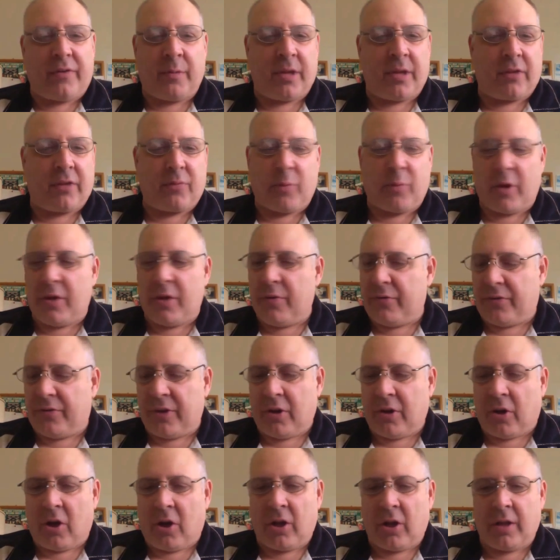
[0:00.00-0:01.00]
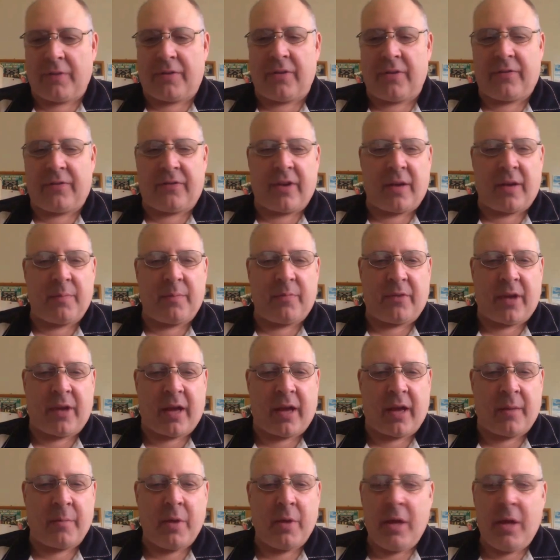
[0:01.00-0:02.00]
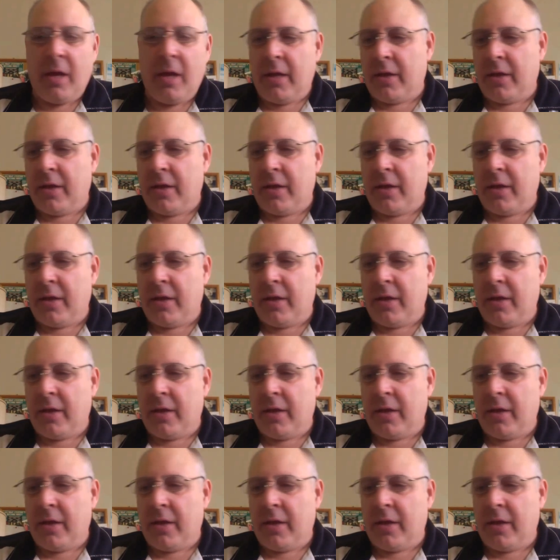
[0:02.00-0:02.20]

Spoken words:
I mean, that's why you see all at the same time,